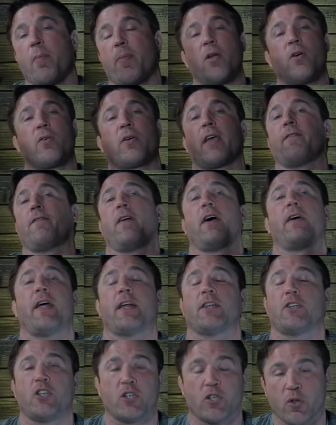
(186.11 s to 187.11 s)
But okay, fine.
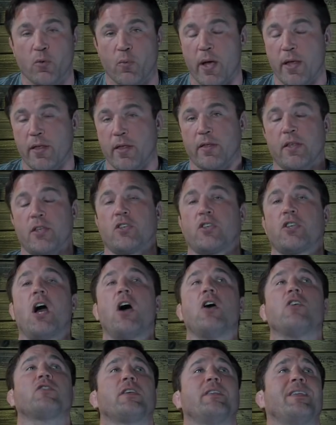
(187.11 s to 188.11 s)
That's just the way that this
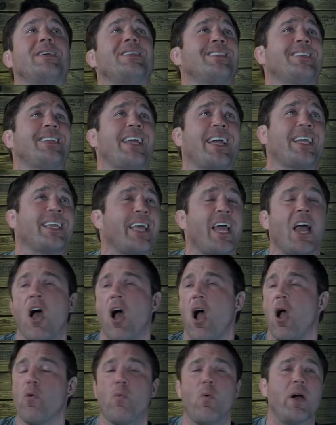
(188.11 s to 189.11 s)
goes. And then secondly,
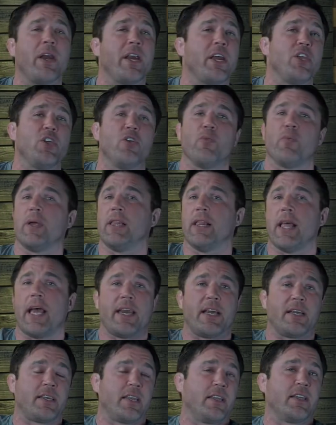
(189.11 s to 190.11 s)
are one of you
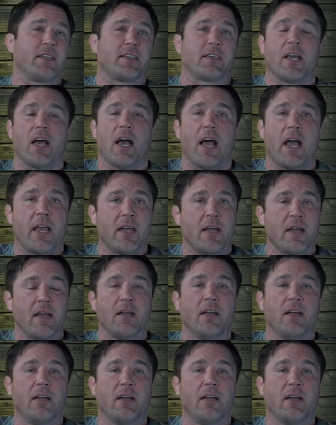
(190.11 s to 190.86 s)
related to this guy?